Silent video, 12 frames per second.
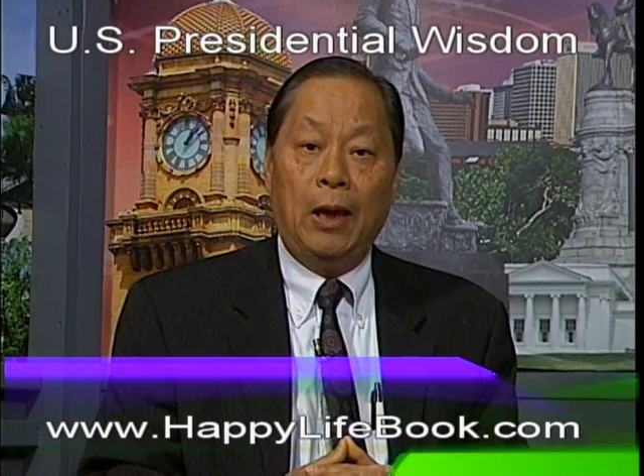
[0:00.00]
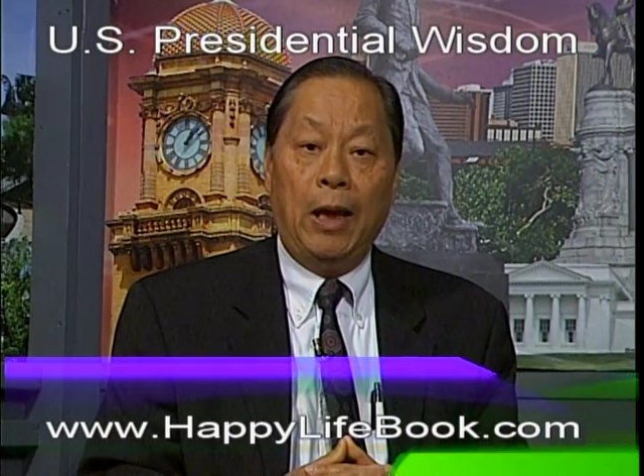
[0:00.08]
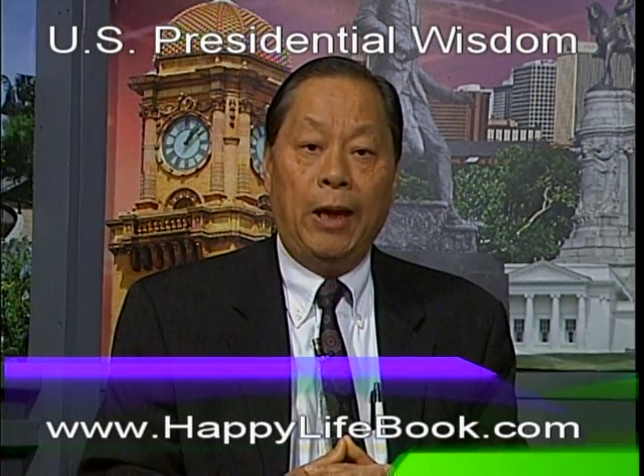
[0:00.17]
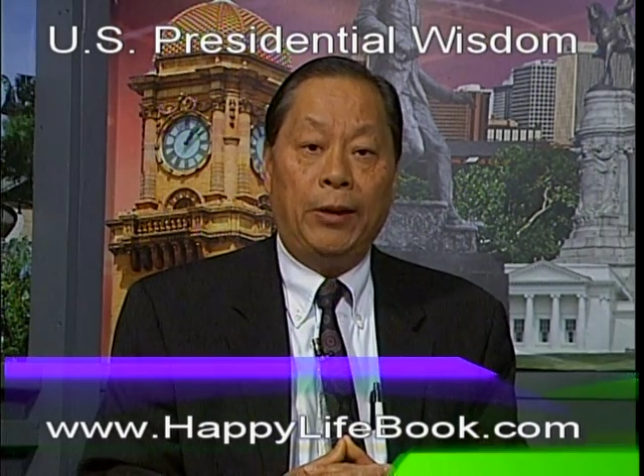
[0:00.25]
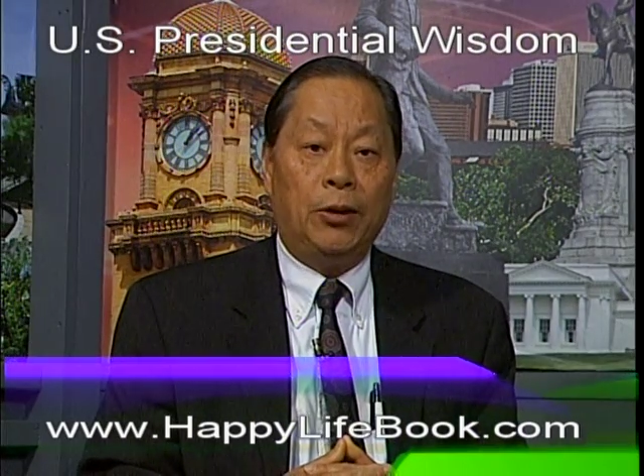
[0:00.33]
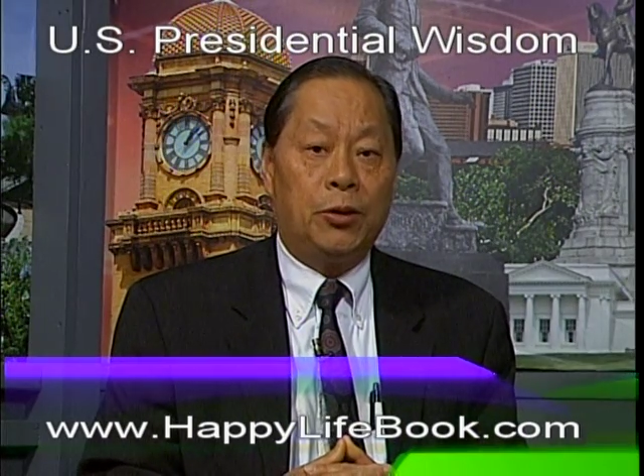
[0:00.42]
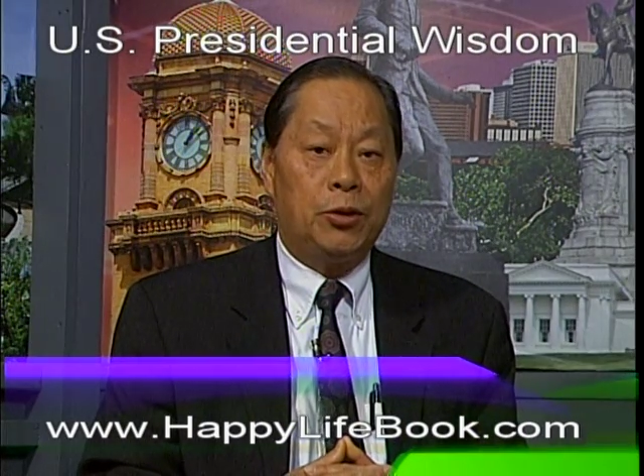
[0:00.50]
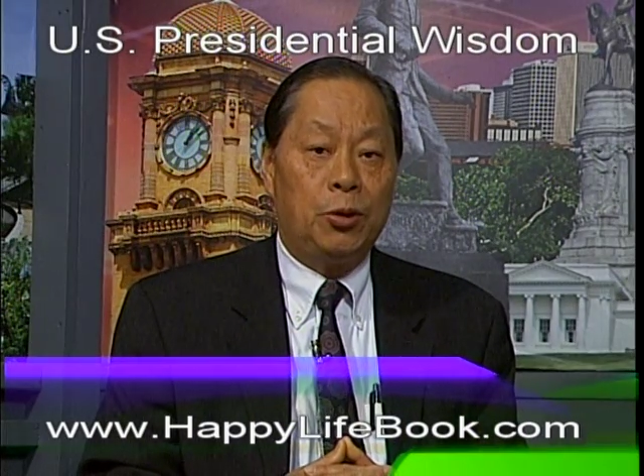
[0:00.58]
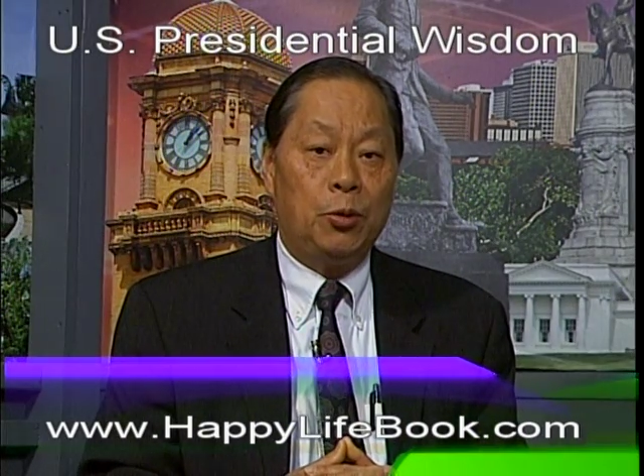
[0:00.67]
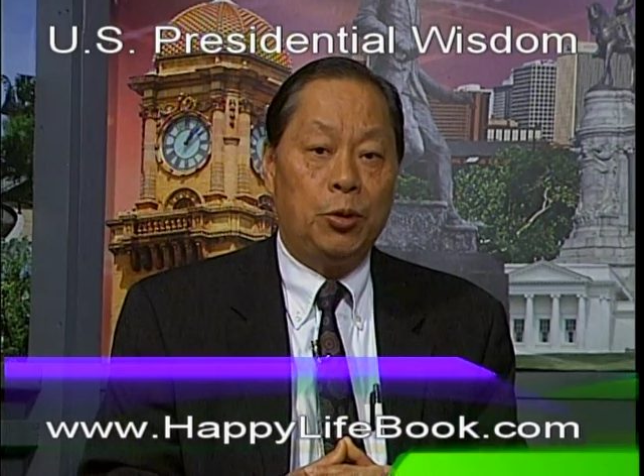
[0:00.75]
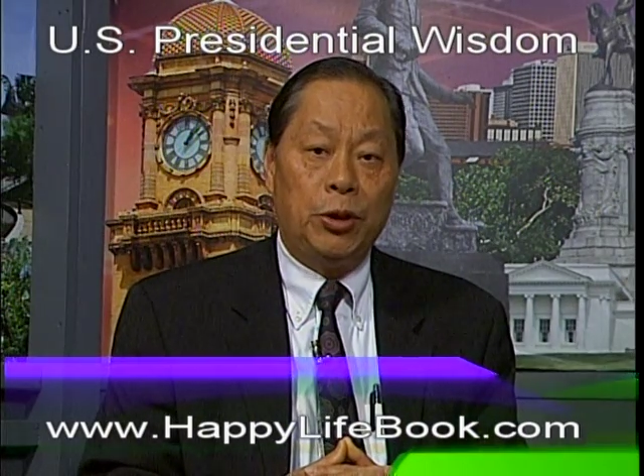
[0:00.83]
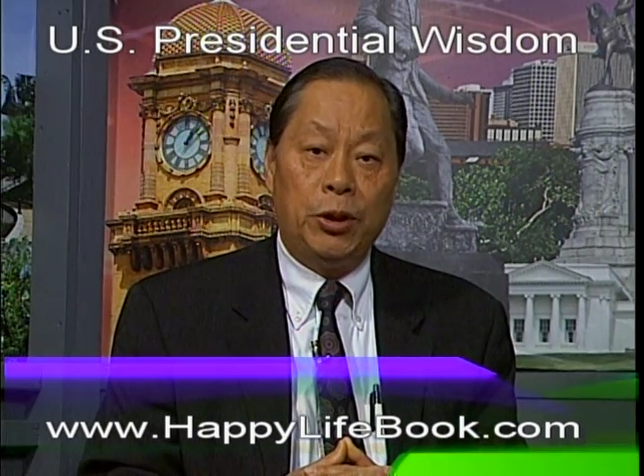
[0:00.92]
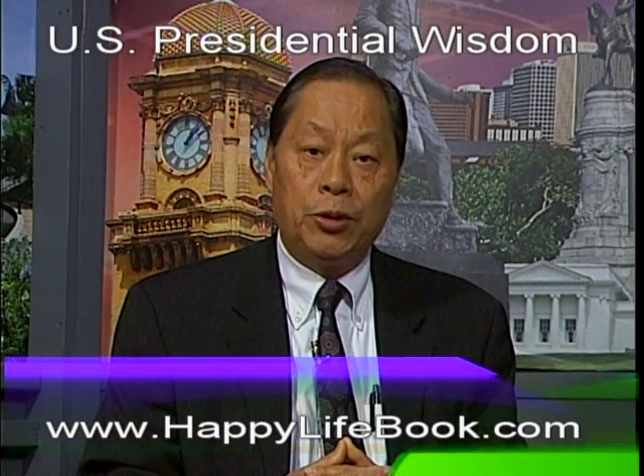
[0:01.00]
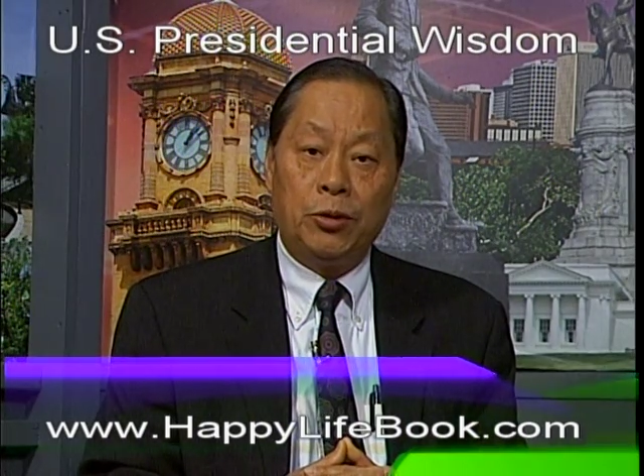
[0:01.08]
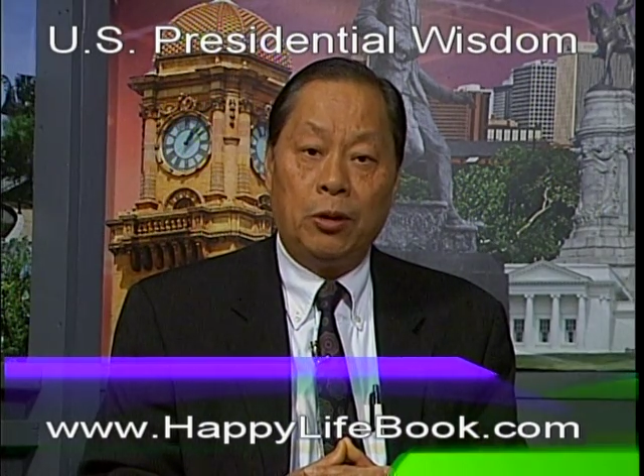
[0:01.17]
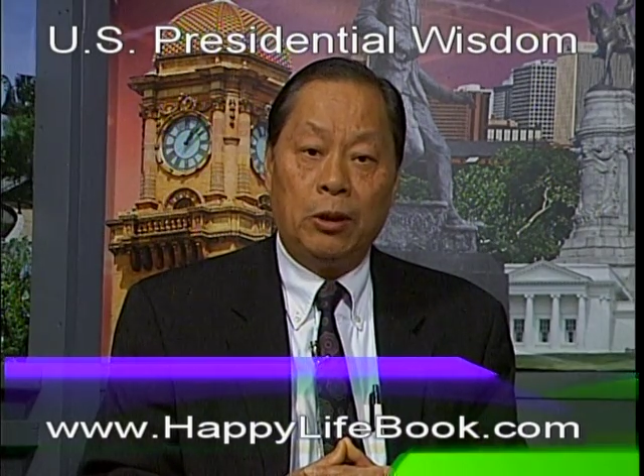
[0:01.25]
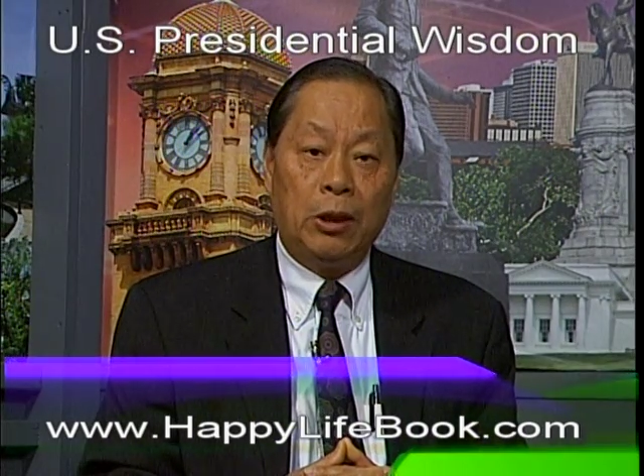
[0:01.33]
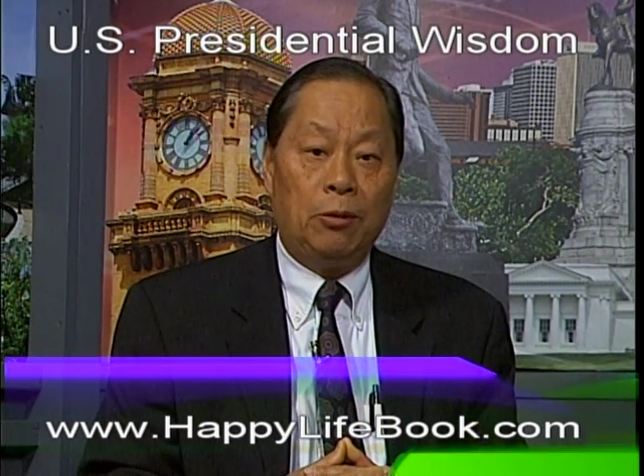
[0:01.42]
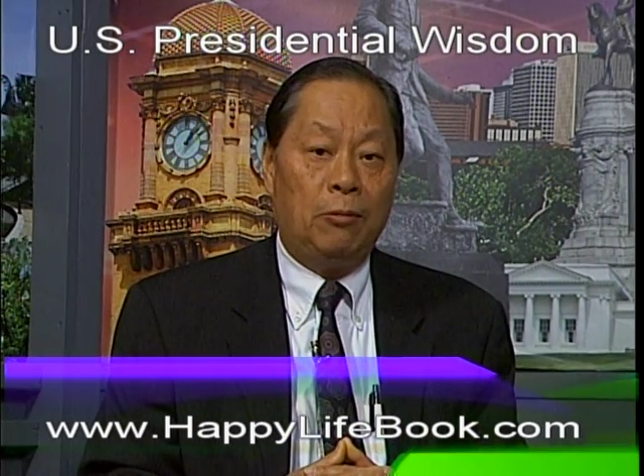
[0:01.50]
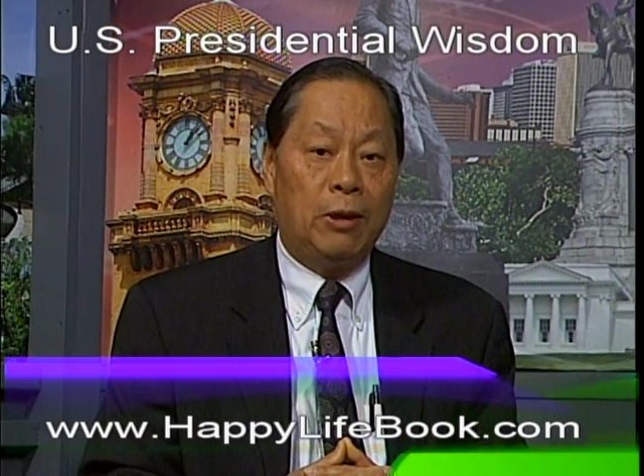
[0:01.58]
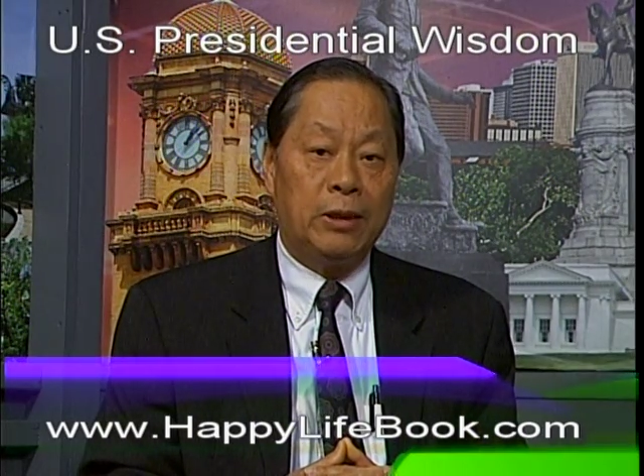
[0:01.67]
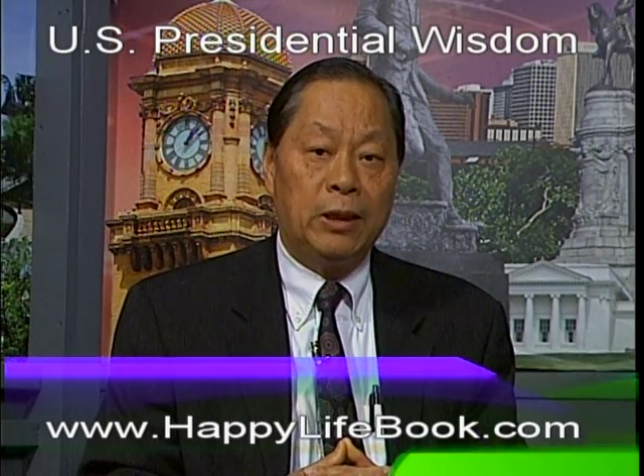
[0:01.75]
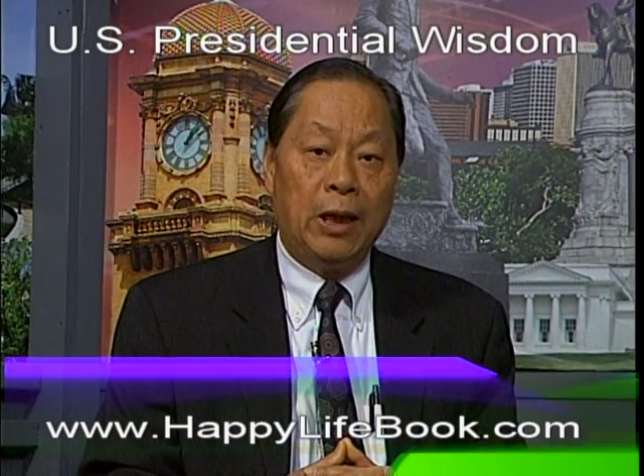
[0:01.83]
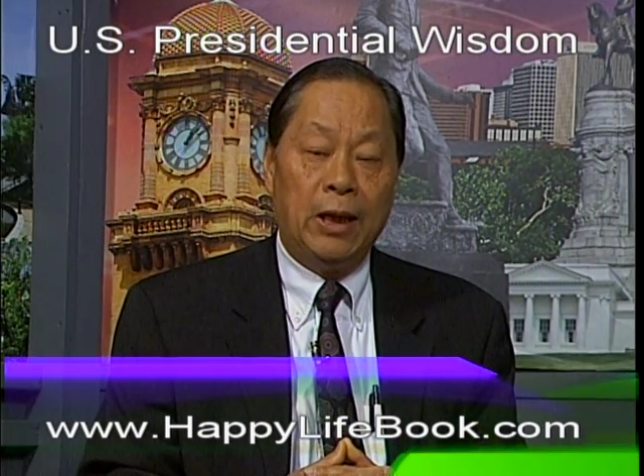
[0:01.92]
And the soldiers or the
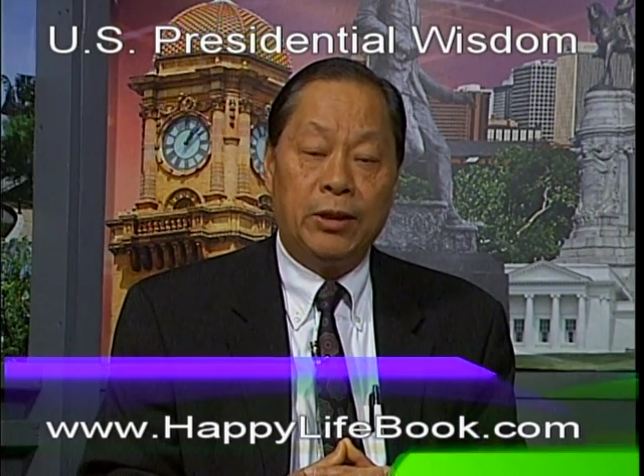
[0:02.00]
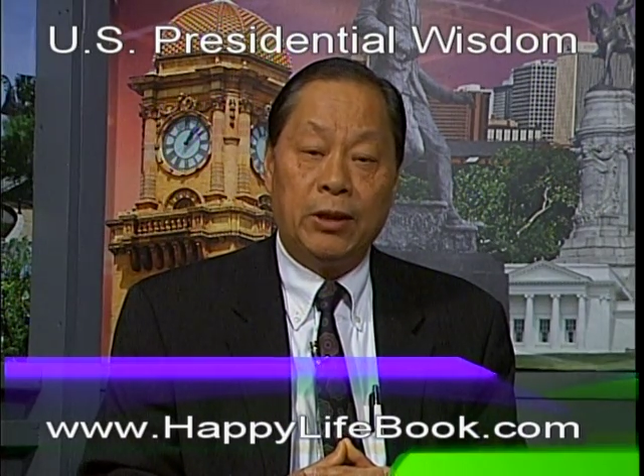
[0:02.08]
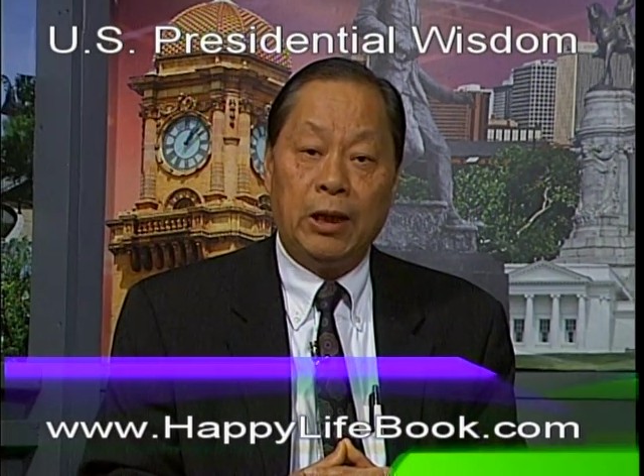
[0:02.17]
residents,